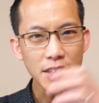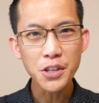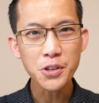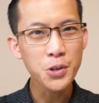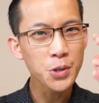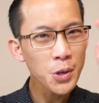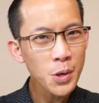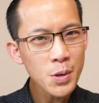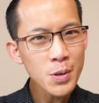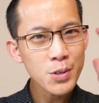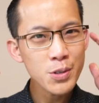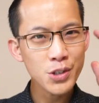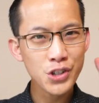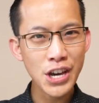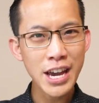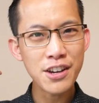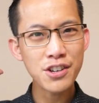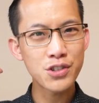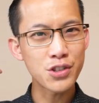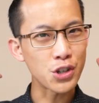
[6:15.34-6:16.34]
you don't
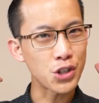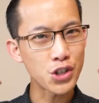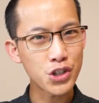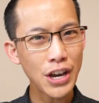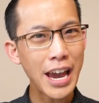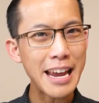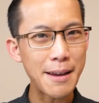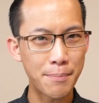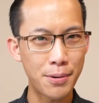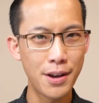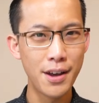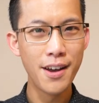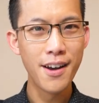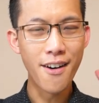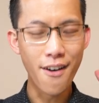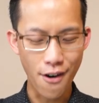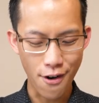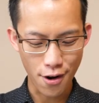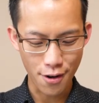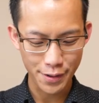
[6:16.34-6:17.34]
change the shape
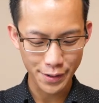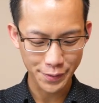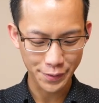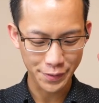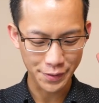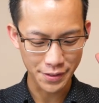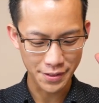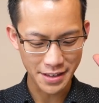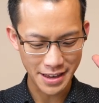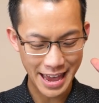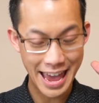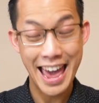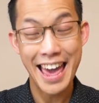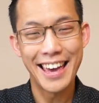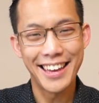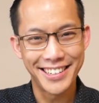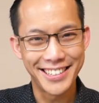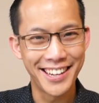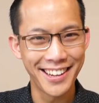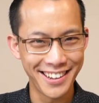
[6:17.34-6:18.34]
of the
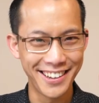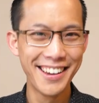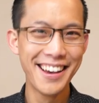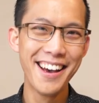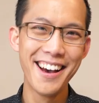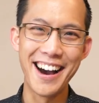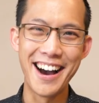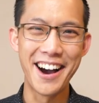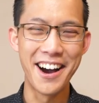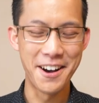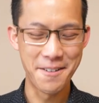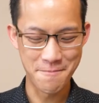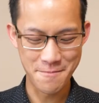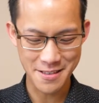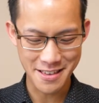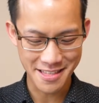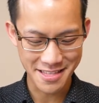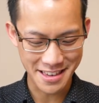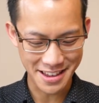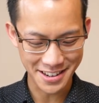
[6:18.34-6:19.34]
head
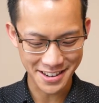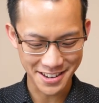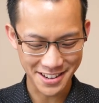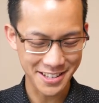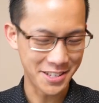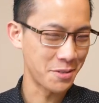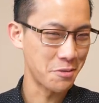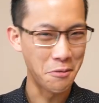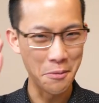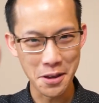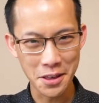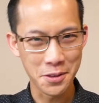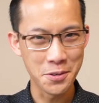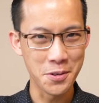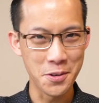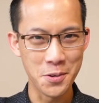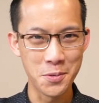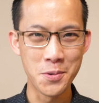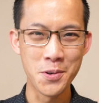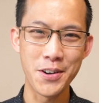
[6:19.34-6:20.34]
um, that you're swimming
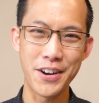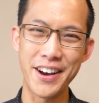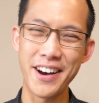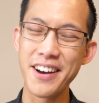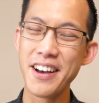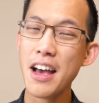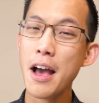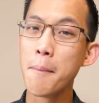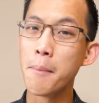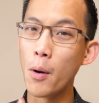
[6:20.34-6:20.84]
through the water,